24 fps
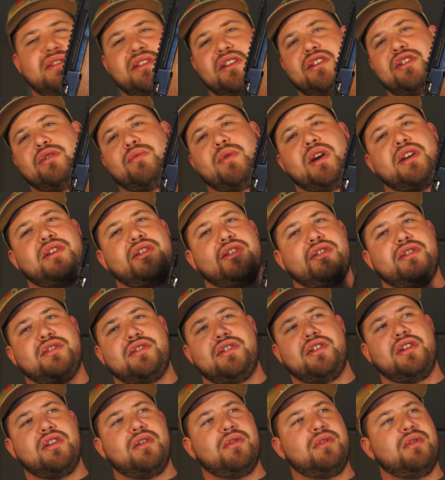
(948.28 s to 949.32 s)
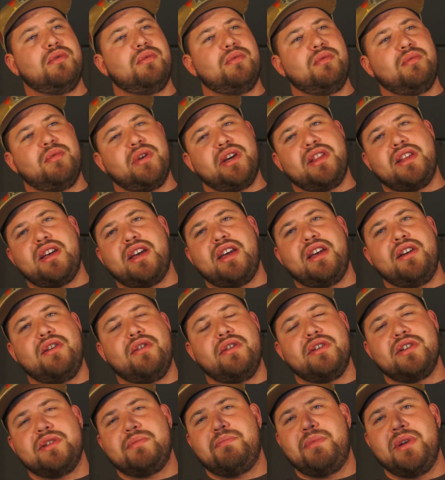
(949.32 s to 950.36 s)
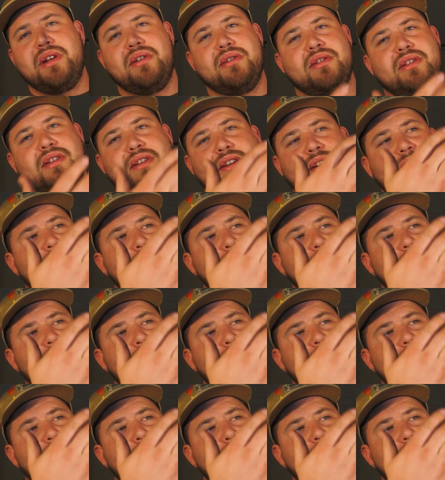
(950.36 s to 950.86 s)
situations. The way the AR is built,